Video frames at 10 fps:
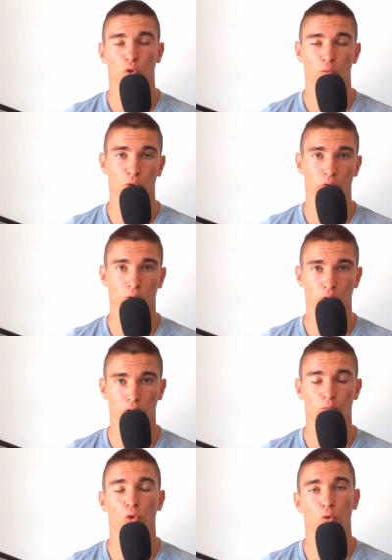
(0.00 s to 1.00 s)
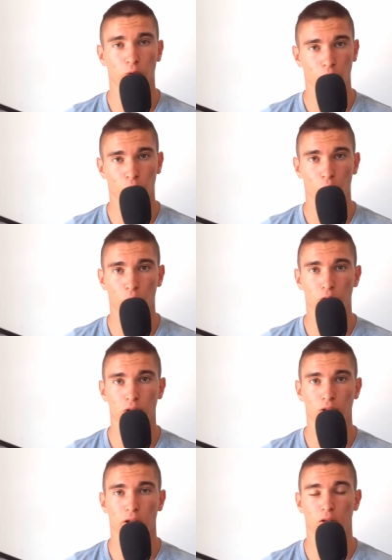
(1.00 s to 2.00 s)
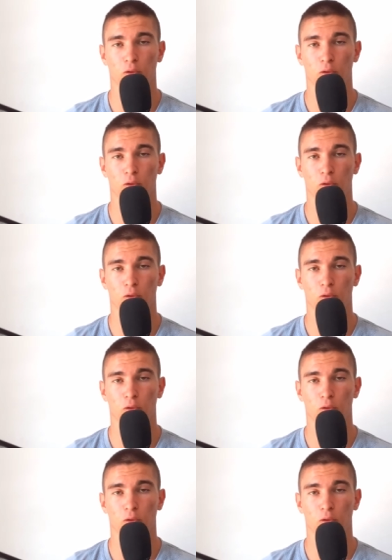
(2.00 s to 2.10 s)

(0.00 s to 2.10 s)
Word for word: to improve your improve your focus